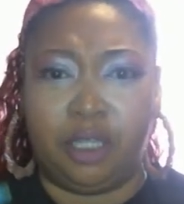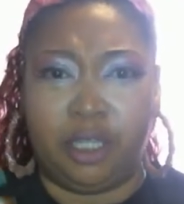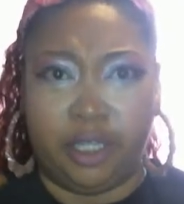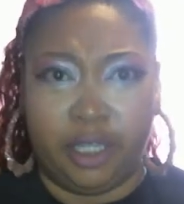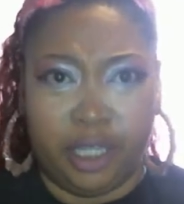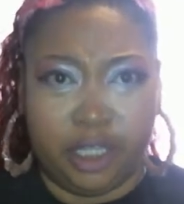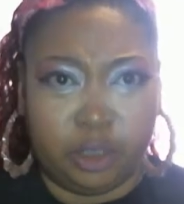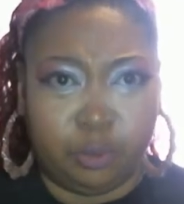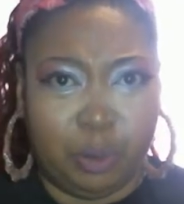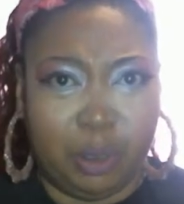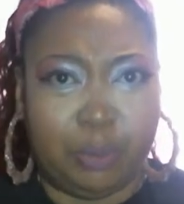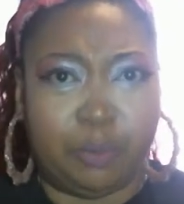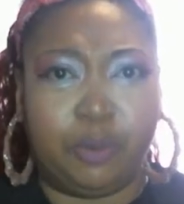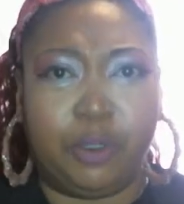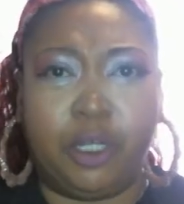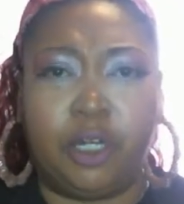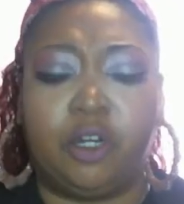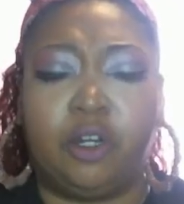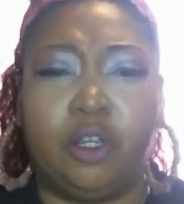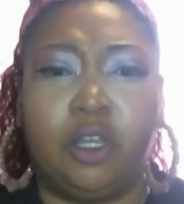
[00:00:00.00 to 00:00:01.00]
It's people
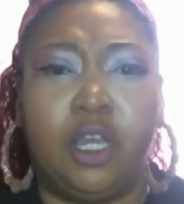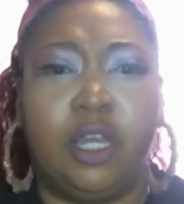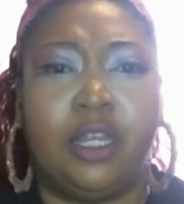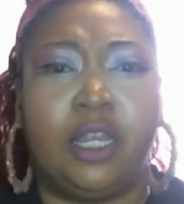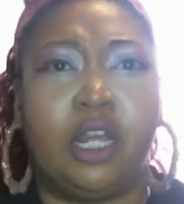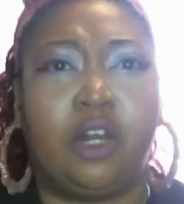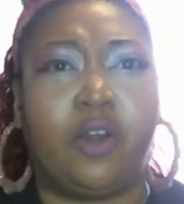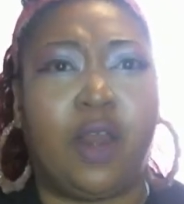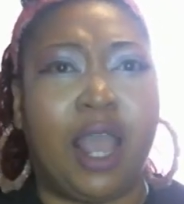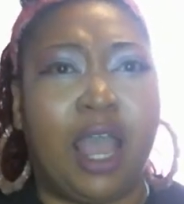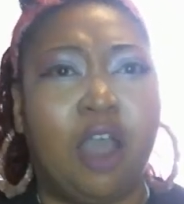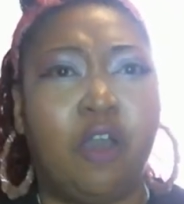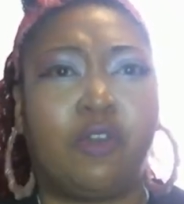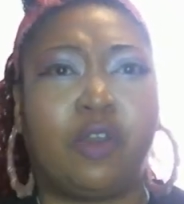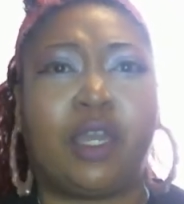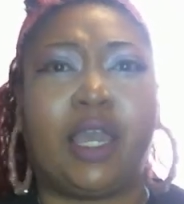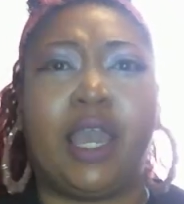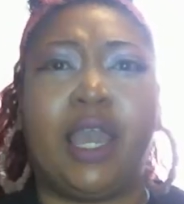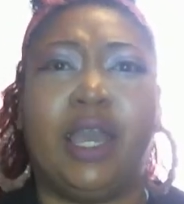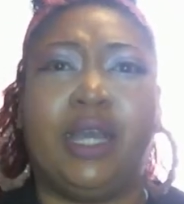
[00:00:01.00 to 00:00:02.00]
here that are
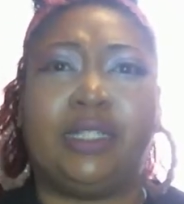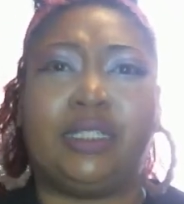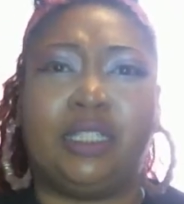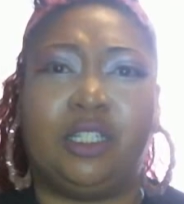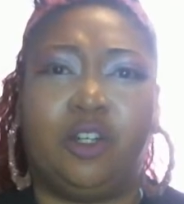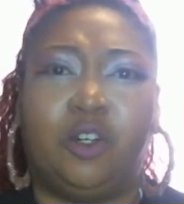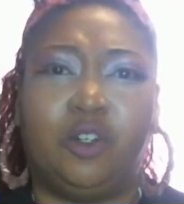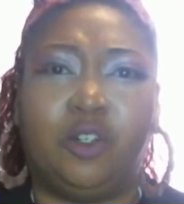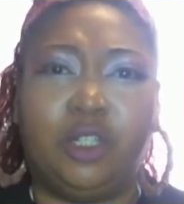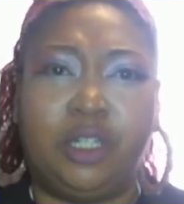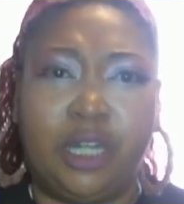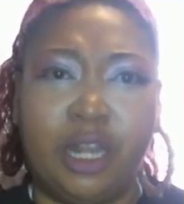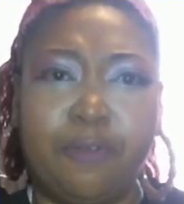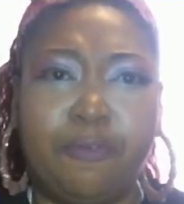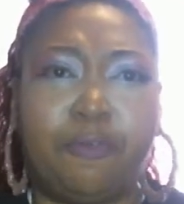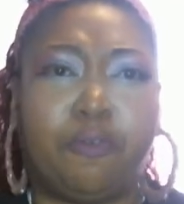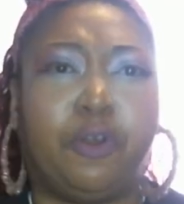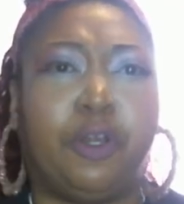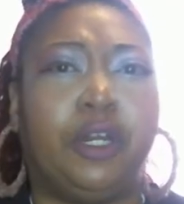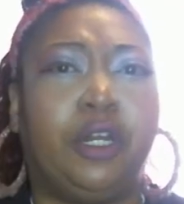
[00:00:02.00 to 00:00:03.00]
outcasts and are
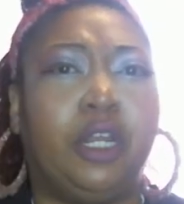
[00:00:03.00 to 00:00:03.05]
different,